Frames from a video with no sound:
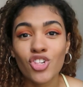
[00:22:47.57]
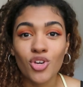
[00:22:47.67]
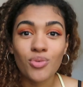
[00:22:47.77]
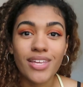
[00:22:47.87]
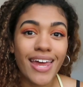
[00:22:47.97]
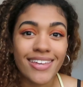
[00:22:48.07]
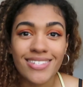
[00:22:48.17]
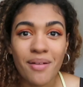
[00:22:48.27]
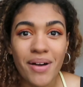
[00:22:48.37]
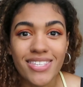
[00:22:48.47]
shoot the next
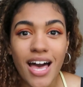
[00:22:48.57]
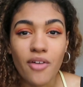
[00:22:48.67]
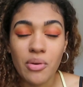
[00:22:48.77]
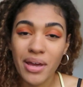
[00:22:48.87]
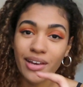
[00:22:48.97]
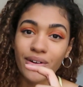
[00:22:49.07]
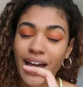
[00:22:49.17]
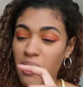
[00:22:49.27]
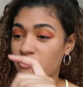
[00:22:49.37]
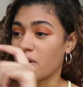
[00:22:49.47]
step myself on my little
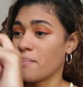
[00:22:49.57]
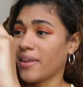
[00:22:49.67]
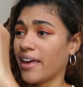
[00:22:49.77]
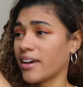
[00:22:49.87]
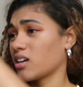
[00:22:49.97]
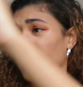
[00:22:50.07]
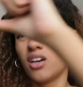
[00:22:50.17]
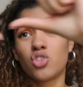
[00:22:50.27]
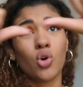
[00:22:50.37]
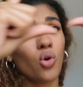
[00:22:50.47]
camera and be like,
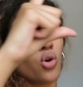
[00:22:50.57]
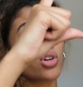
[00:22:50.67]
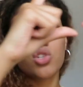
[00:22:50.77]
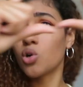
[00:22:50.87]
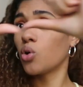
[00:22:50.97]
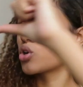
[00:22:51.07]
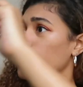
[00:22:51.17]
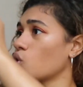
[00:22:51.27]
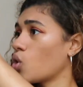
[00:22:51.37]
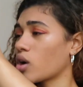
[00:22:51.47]
talk, talk,
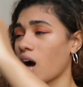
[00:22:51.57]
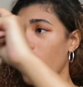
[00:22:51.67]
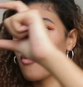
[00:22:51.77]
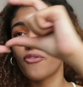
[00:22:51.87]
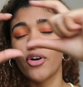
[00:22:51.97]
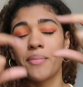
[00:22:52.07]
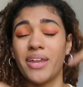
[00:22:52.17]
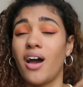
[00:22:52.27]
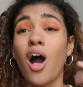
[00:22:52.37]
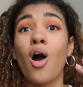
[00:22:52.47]
talk, I'll film
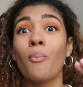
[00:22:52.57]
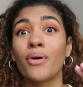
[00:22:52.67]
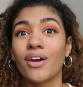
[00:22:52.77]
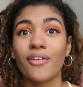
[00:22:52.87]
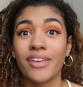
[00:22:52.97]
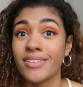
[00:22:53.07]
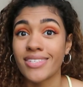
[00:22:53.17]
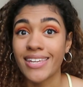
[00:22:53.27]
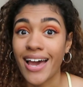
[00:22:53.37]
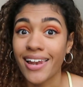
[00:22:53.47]
it and I'll put it on the
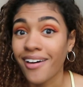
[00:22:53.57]
internet.